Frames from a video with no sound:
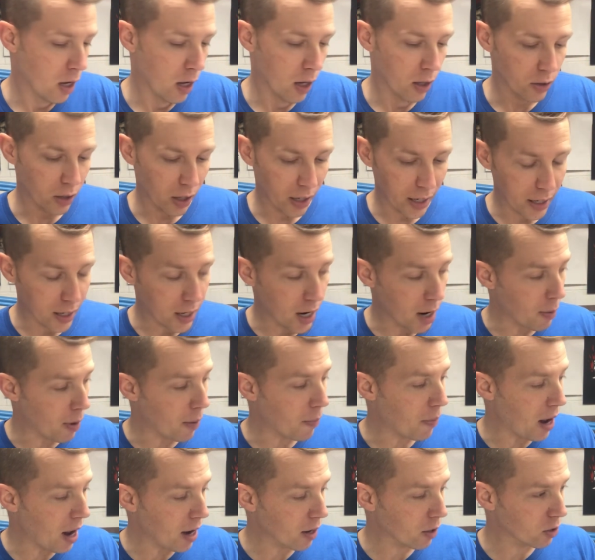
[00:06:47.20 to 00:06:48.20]
So I need to cut my
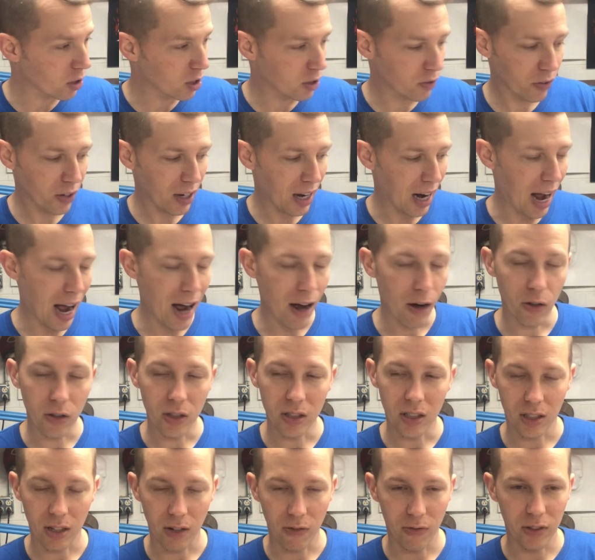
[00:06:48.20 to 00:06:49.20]
bottles, just figure out how all this
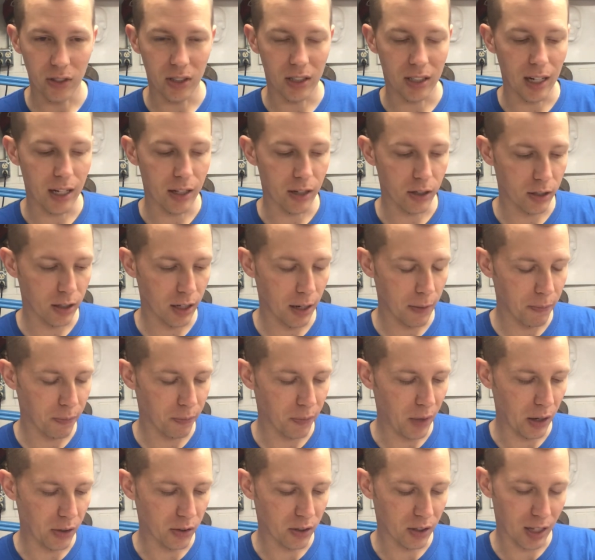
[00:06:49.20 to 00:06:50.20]
stuff fits together, because
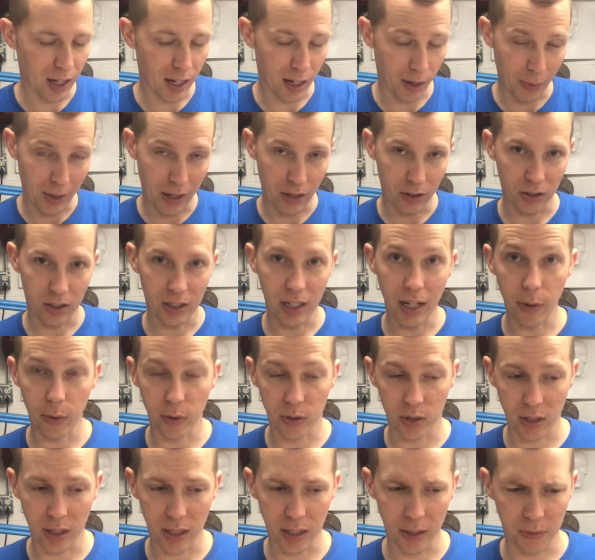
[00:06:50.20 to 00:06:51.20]
I was thinking about
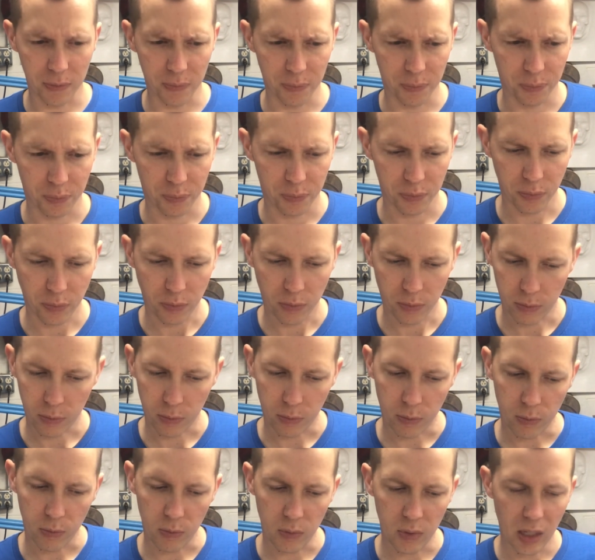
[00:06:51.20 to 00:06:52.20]
sequencing.
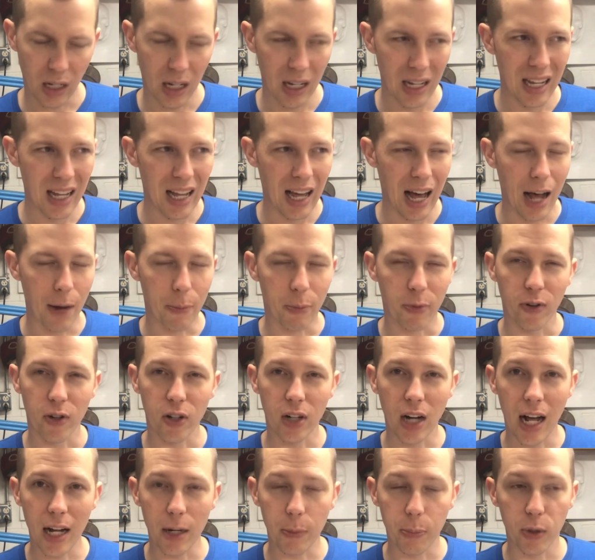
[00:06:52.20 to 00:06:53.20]
I'd prefer
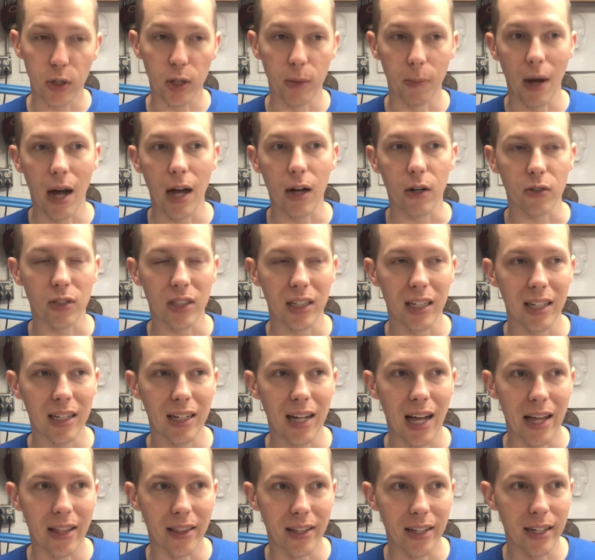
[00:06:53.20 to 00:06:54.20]
not to put the bottles in
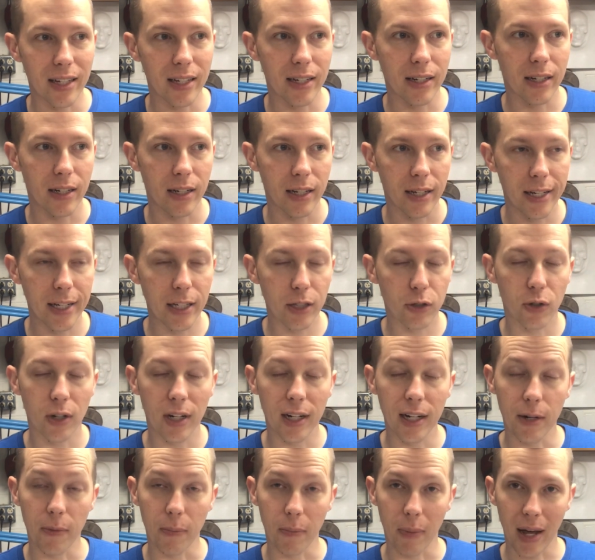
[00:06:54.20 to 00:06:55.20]
and then heat treat
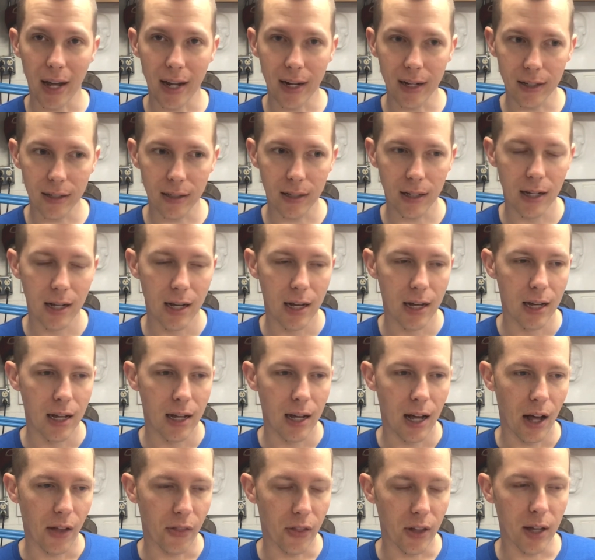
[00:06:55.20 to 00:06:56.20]
it and paint it.
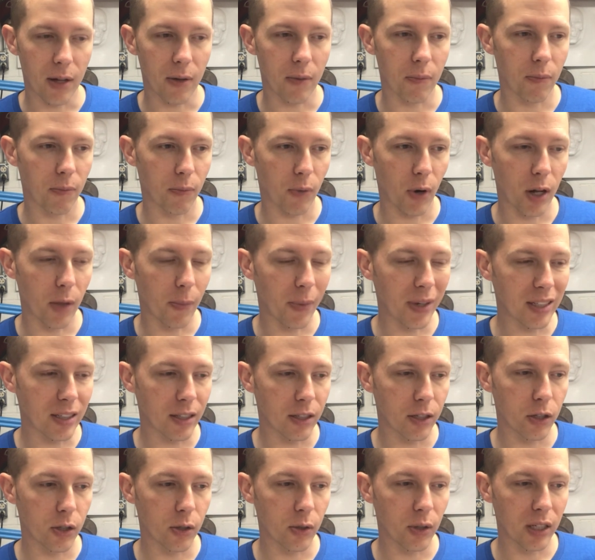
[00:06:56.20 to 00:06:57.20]
I think probably the best
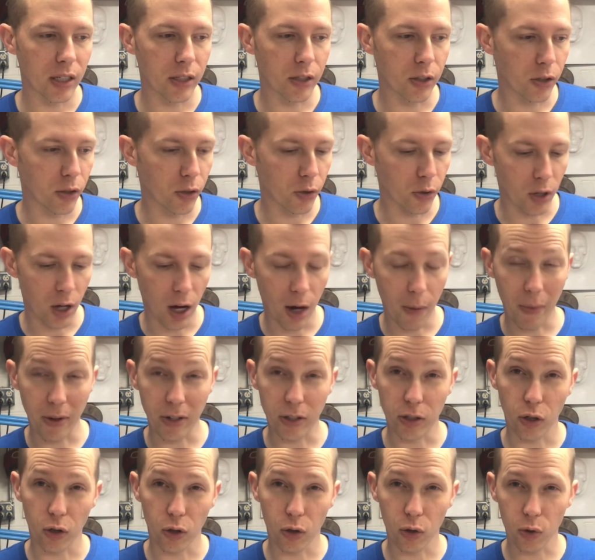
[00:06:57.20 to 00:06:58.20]
thing to do is to cut my
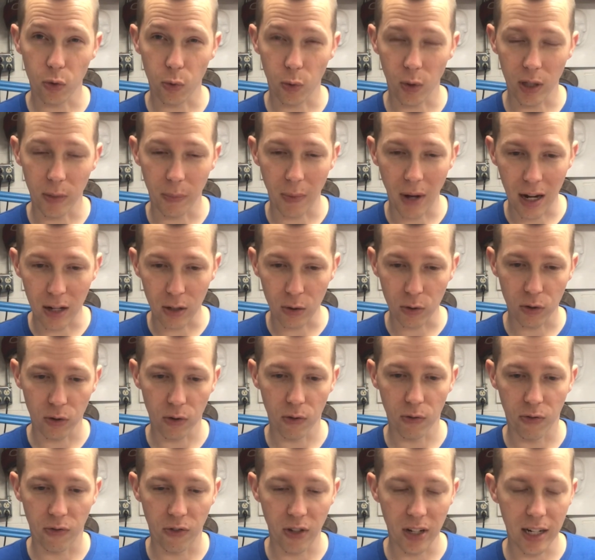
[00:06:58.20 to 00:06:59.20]
circles where the bottles
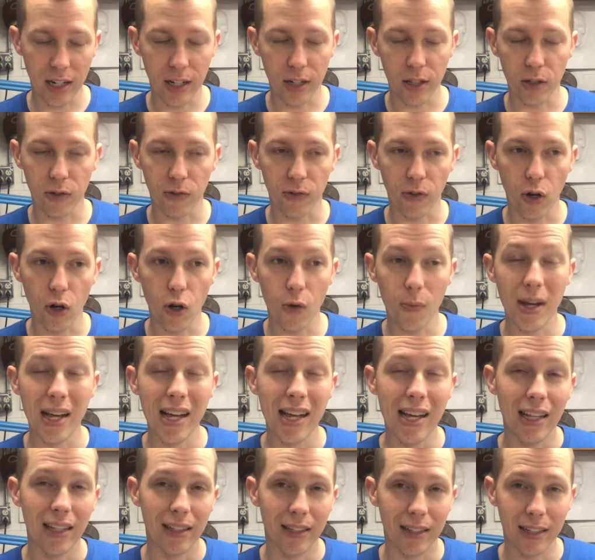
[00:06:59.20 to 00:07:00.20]
fit into the foam,
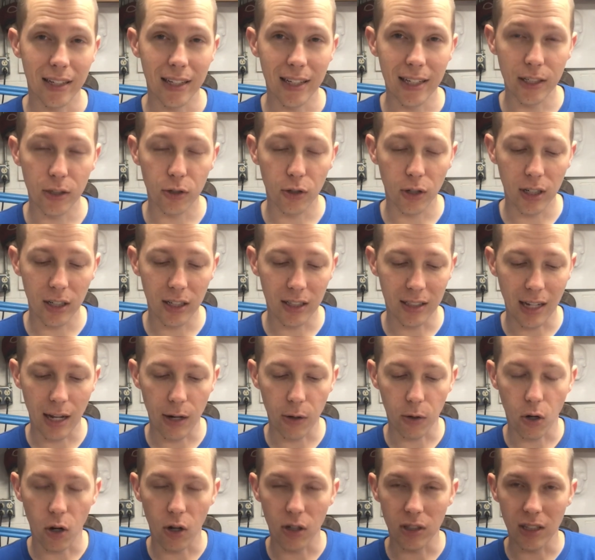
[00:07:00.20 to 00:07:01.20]
then heat treat it, because that'll cause